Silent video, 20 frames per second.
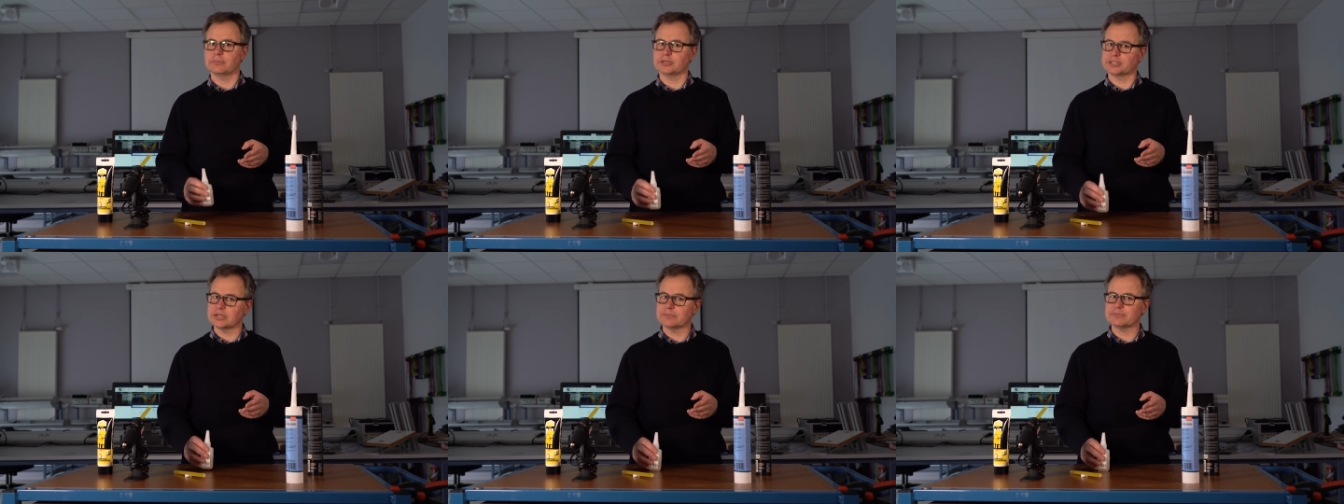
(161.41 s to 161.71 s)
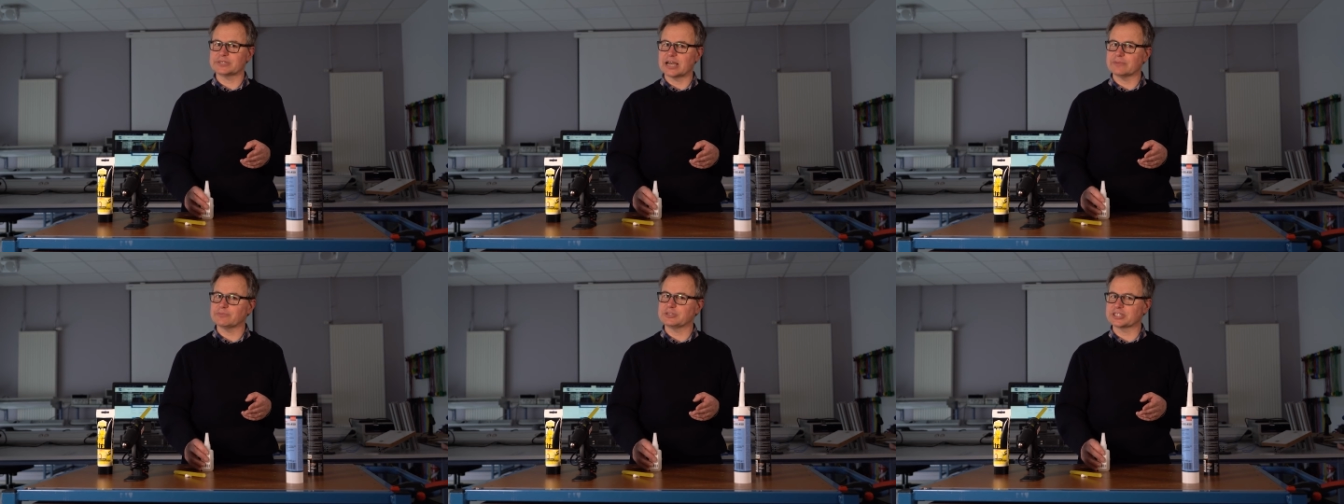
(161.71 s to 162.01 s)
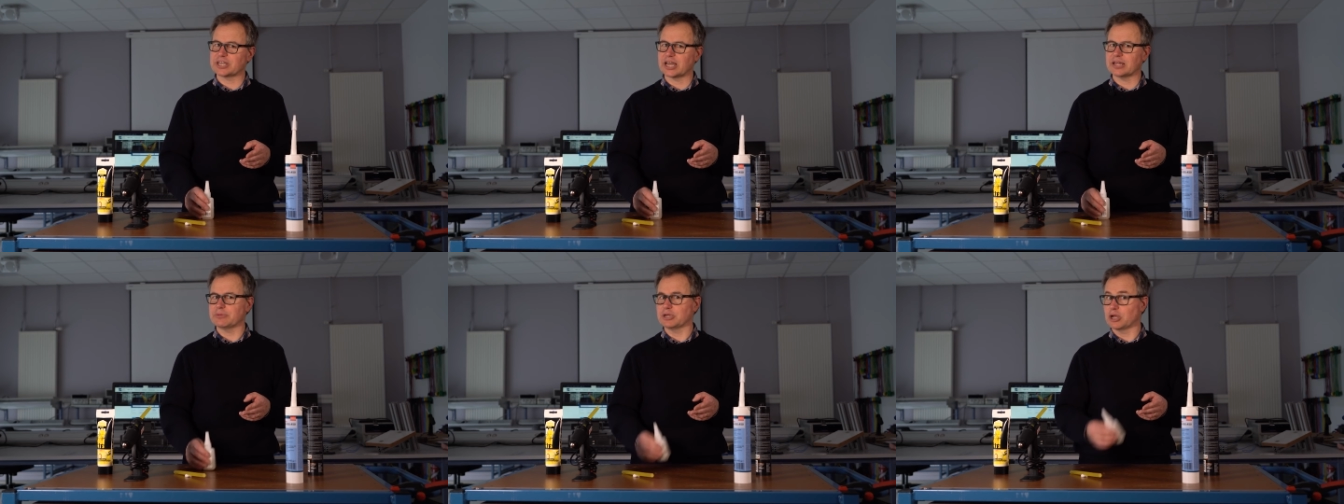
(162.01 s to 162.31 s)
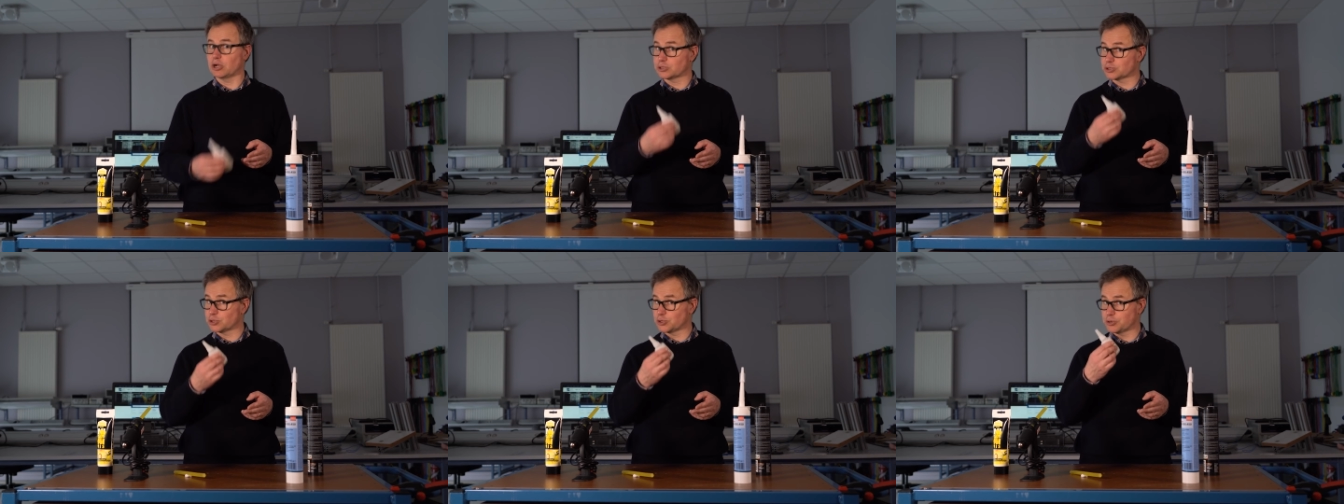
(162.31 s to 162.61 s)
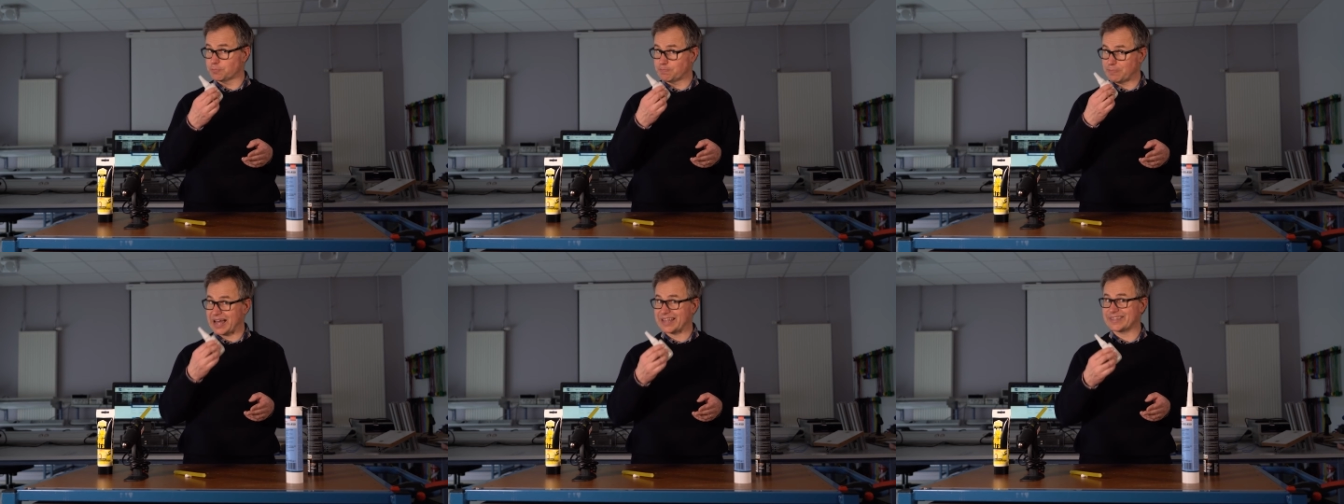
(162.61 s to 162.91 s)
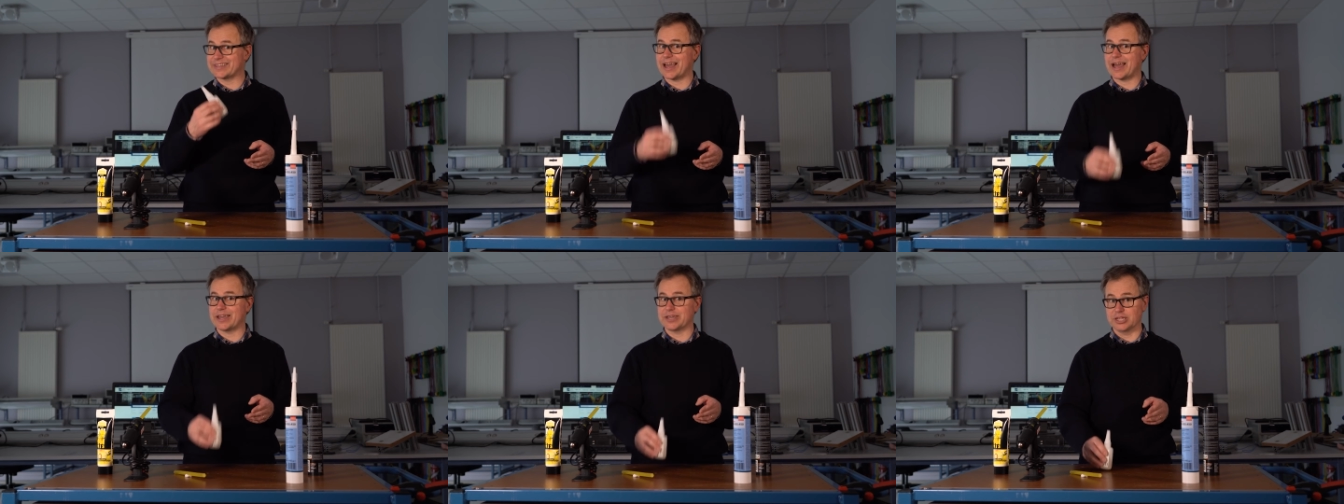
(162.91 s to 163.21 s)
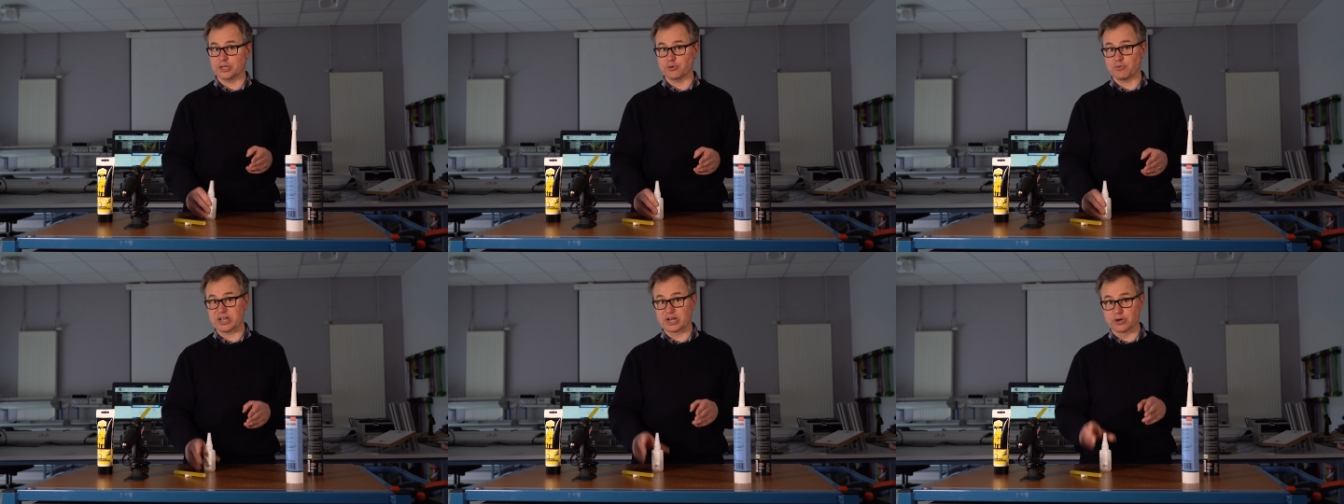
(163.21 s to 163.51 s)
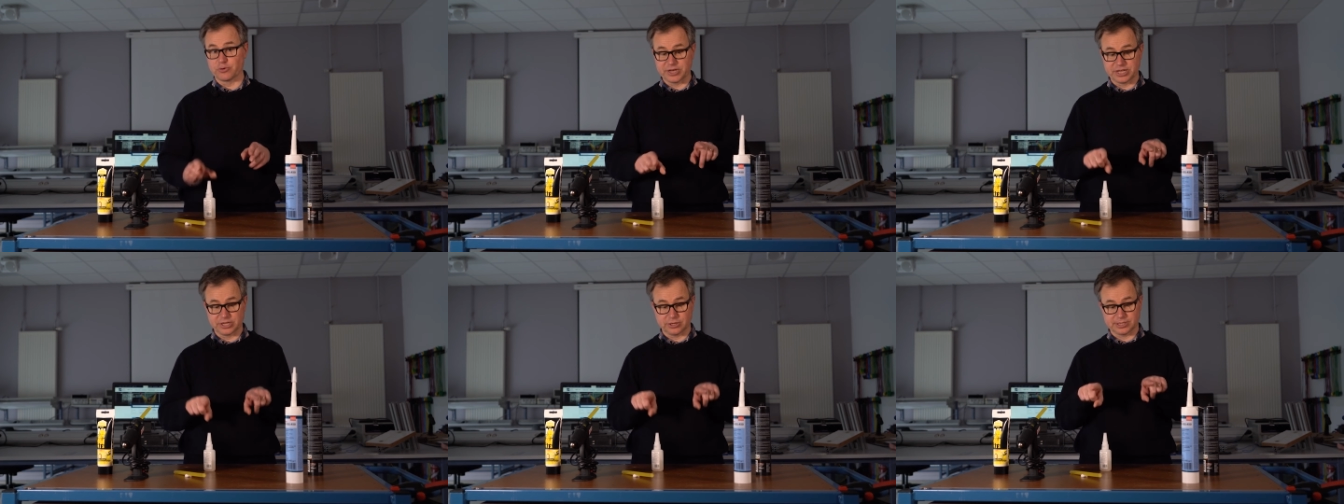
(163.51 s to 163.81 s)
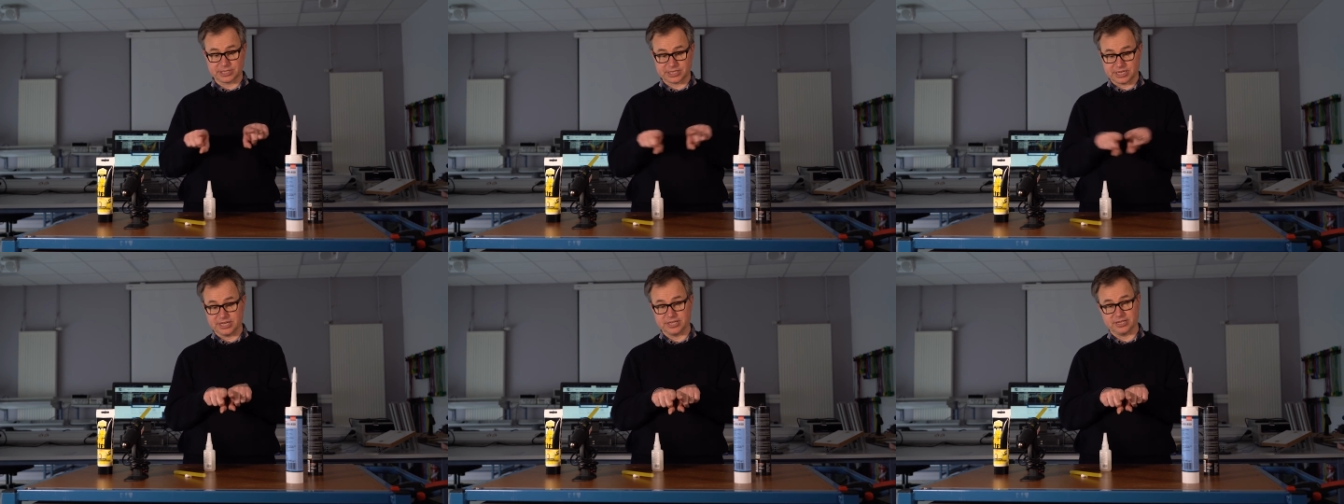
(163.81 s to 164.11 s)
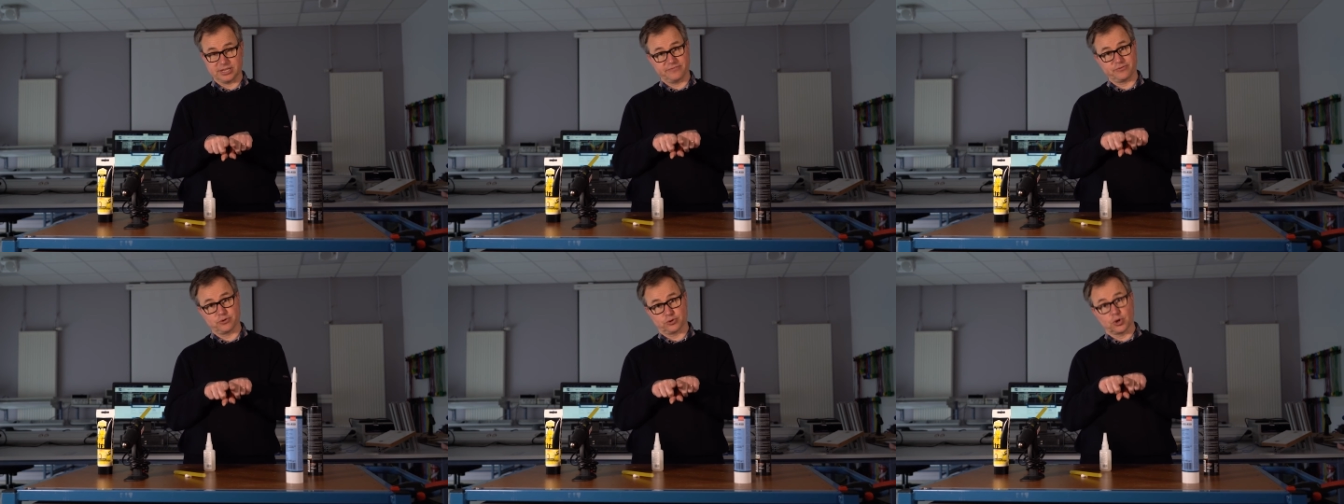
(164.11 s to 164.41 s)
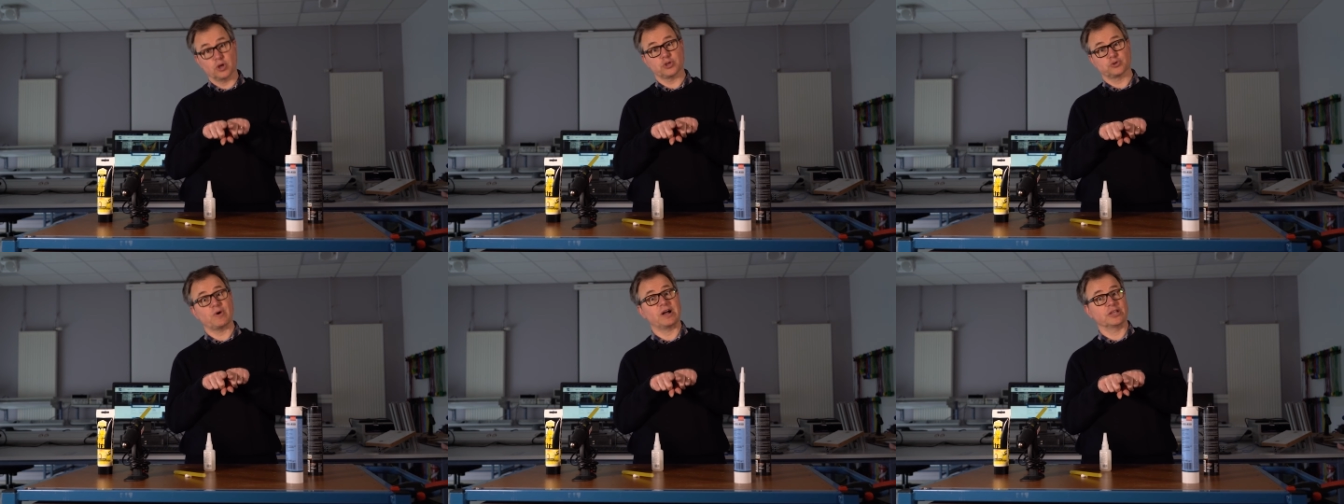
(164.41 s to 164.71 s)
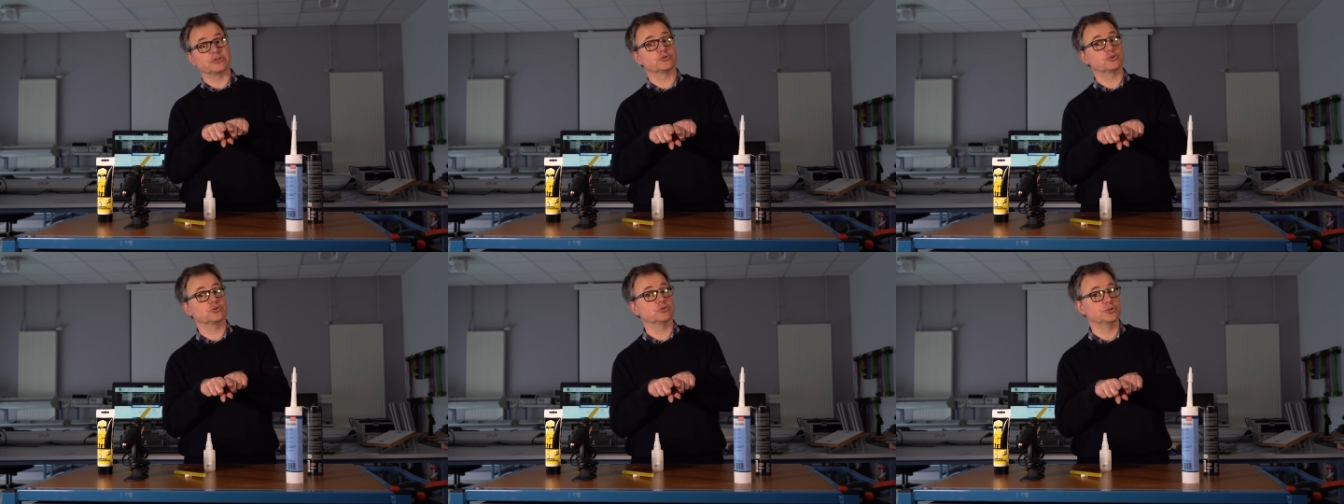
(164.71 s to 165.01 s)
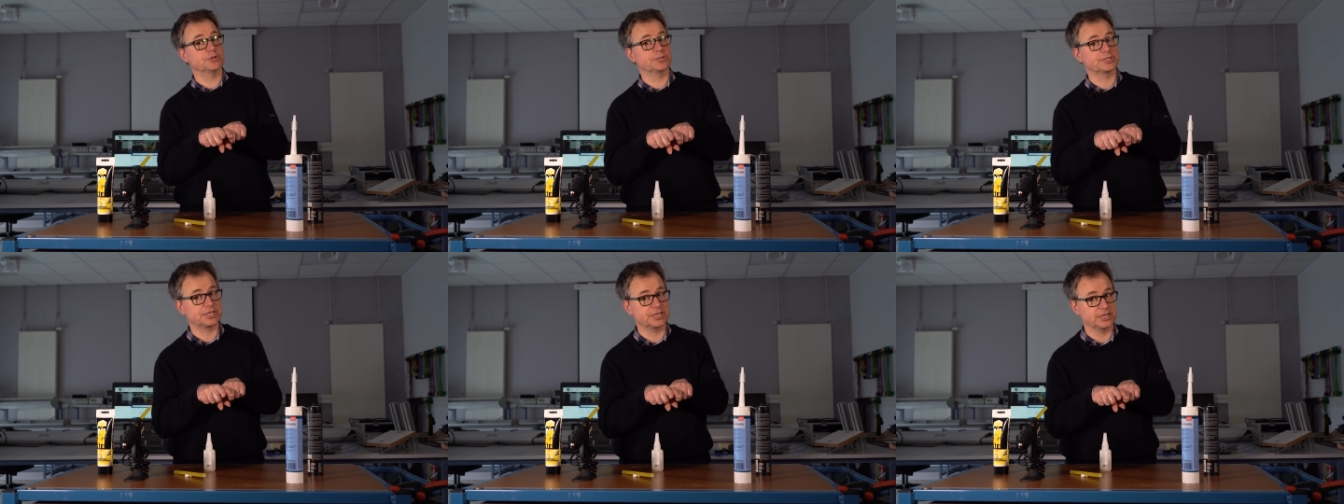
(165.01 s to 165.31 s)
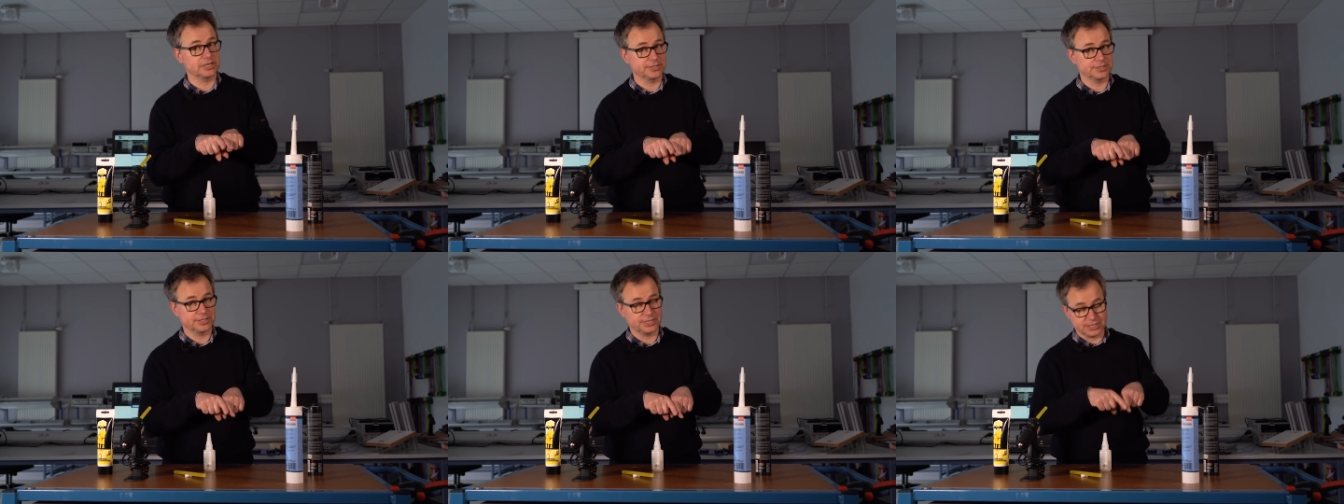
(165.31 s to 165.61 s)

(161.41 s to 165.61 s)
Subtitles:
But sometimes it can be also the bad guy in regluing the skin if you don't want to glue the skin.